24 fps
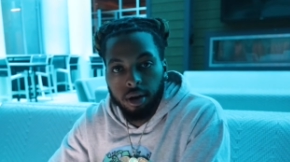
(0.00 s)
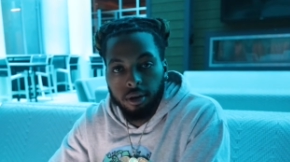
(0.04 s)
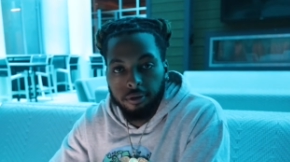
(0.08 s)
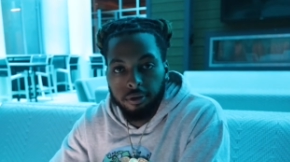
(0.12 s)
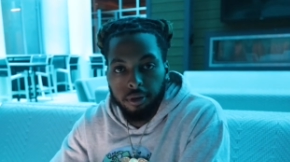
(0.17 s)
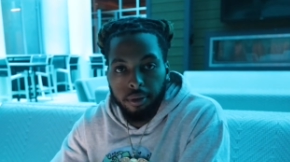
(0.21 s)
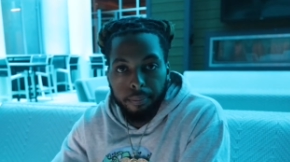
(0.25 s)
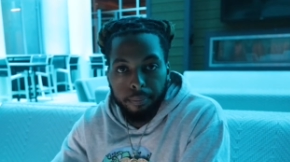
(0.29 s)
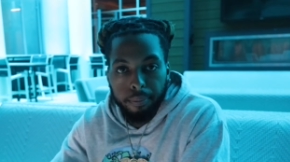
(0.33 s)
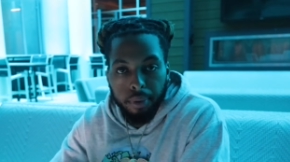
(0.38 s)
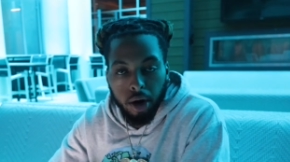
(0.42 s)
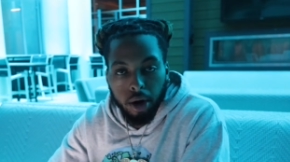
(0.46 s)

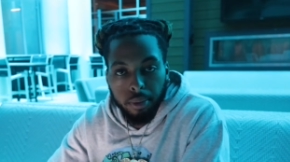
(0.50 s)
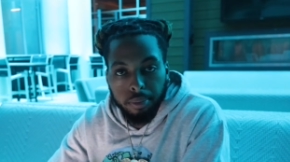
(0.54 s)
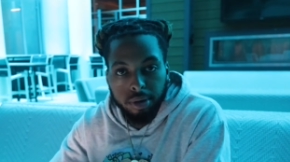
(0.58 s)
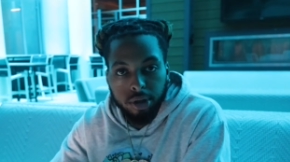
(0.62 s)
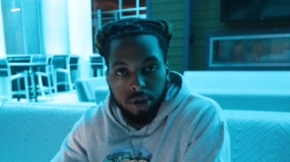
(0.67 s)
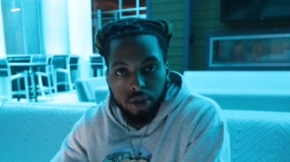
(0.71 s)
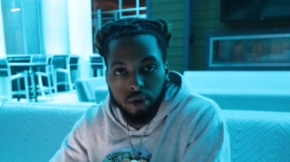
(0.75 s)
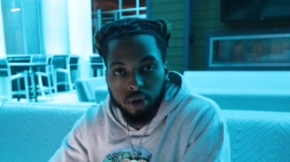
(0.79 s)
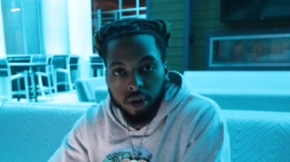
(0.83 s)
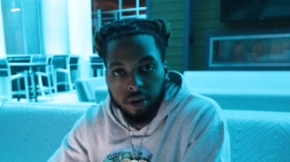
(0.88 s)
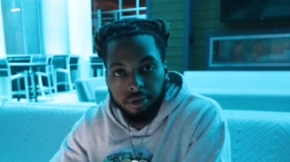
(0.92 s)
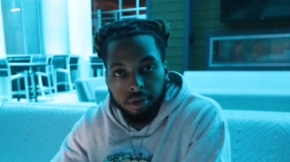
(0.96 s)
from
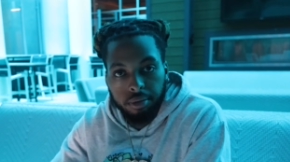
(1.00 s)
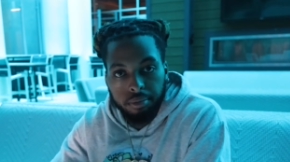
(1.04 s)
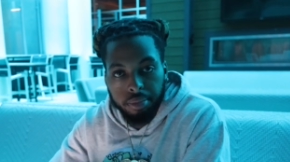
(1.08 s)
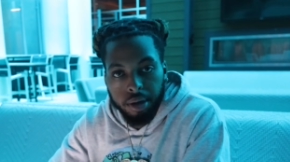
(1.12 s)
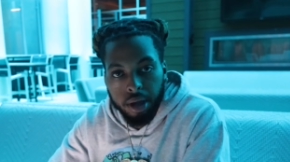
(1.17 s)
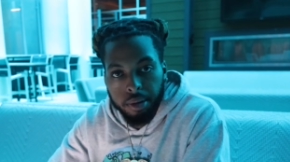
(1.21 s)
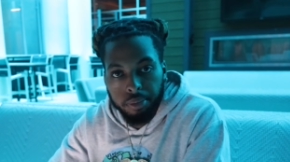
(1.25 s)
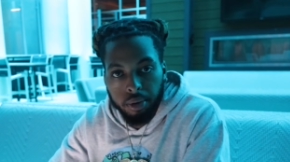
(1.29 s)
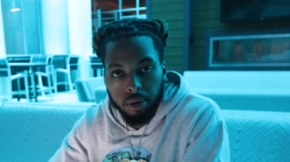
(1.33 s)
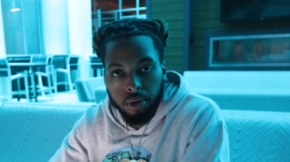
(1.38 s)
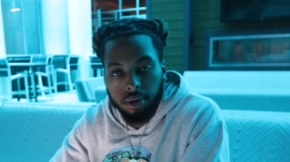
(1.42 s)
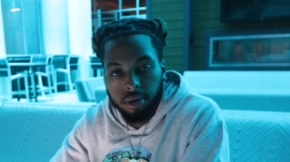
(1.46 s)
purpose driven
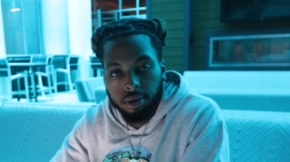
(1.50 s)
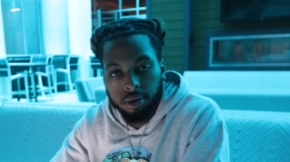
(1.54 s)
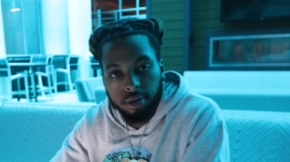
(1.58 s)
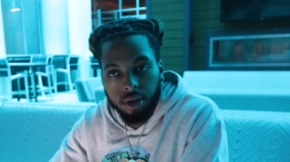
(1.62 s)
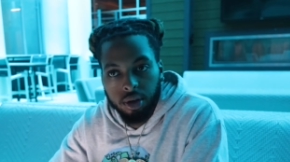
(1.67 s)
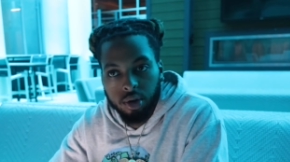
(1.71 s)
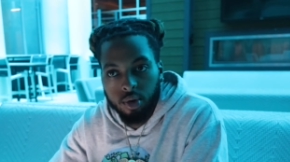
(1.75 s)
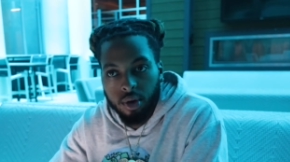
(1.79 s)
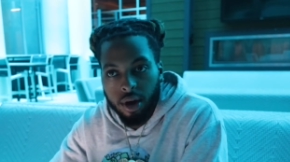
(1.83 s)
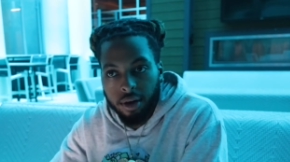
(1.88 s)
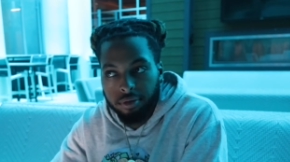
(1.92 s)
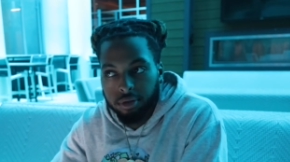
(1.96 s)
people.
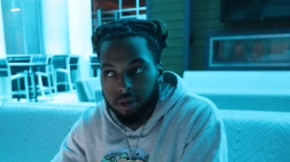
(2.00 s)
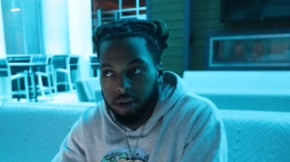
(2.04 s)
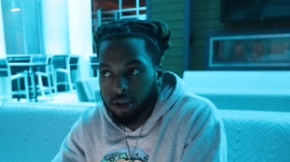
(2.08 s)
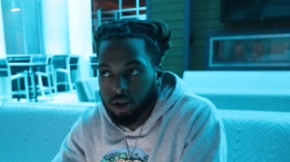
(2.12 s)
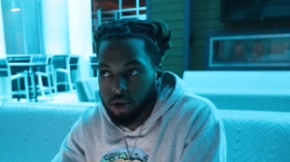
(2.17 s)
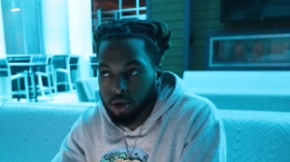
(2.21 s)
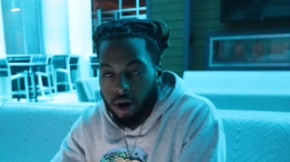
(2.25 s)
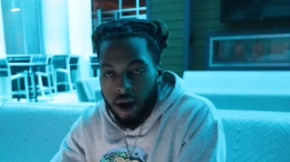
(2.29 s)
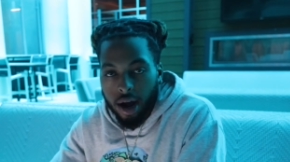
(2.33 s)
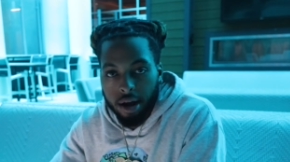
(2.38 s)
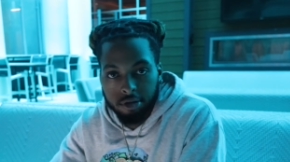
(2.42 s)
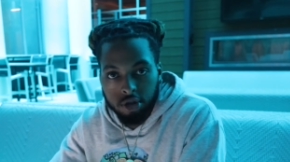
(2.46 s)
You have to
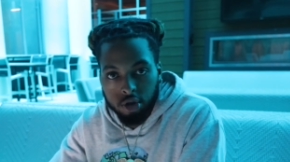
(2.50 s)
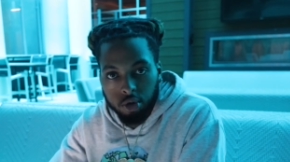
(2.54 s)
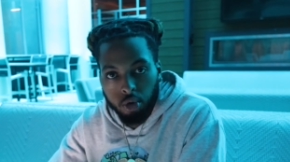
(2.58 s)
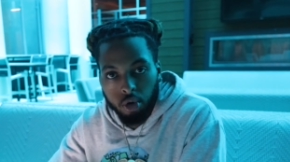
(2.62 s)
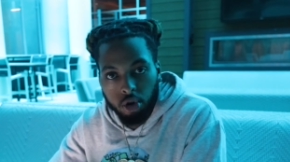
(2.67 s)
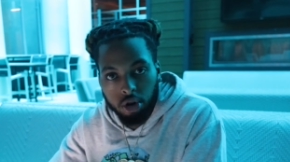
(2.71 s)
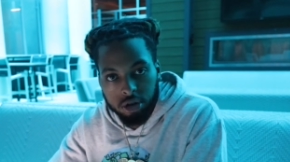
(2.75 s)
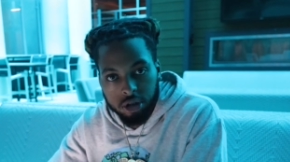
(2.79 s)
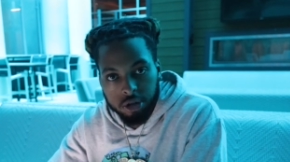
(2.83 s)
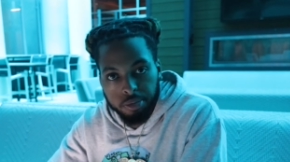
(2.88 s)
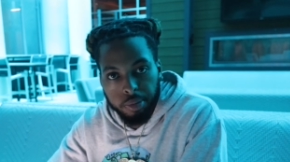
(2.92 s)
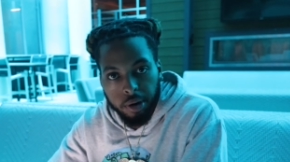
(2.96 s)
drive
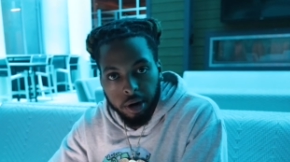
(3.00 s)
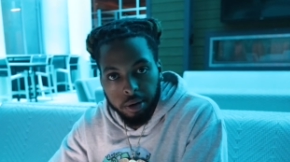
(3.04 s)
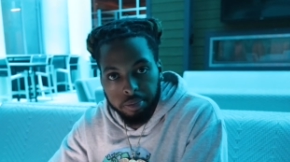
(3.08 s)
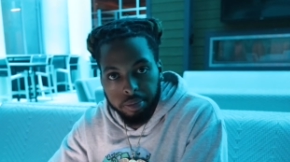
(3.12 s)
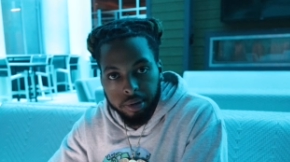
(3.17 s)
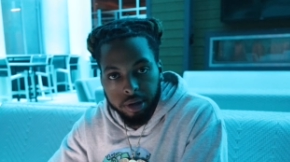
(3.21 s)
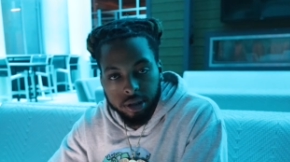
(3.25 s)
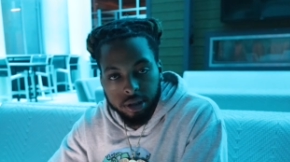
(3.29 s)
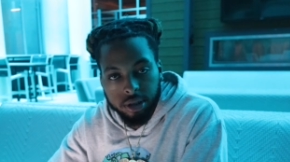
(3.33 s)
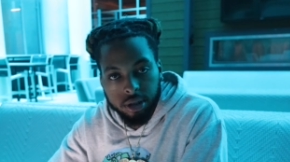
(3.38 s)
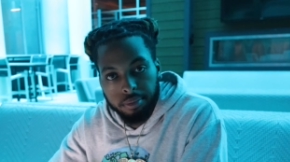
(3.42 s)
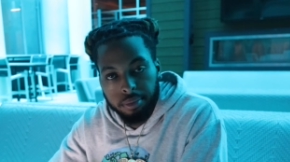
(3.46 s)
towards
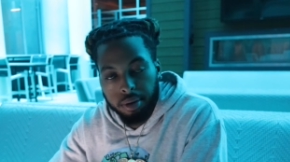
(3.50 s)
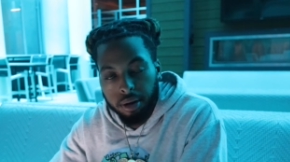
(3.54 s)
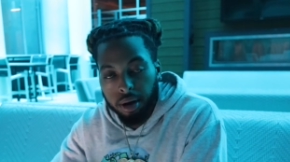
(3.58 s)
purpose.